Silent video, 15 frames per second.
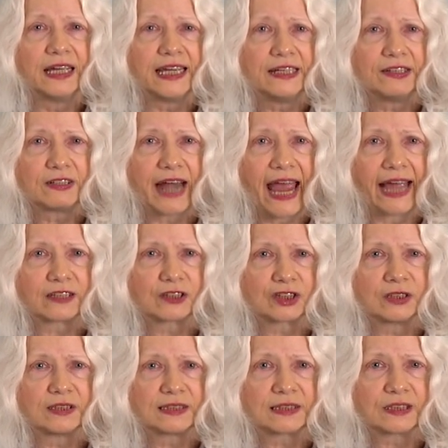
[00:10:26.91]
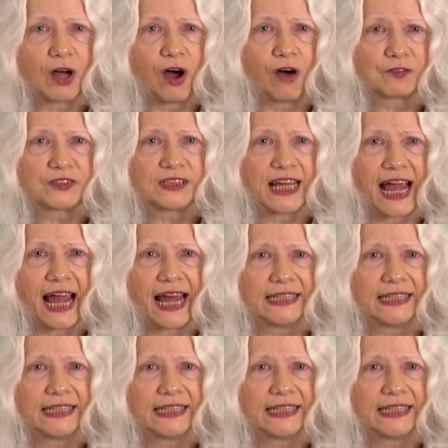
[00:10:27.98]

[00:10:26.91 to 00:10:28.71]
Interactions of the